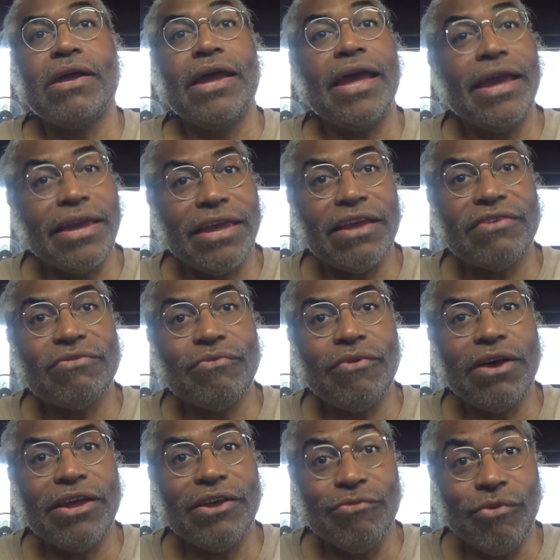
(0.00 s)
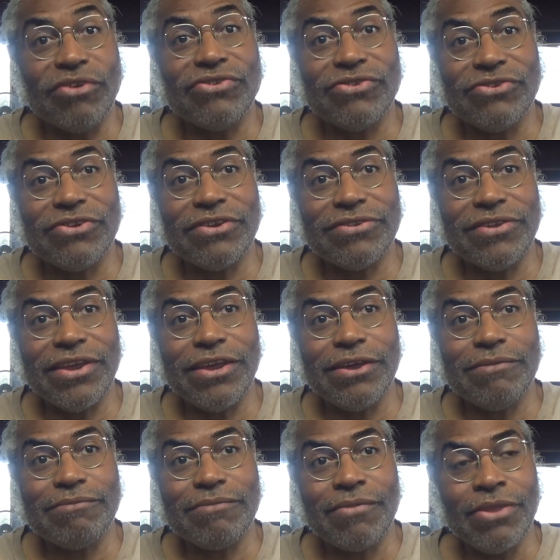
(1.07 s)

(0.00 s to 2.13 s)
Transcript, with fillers: And guess what? It wasn't just him.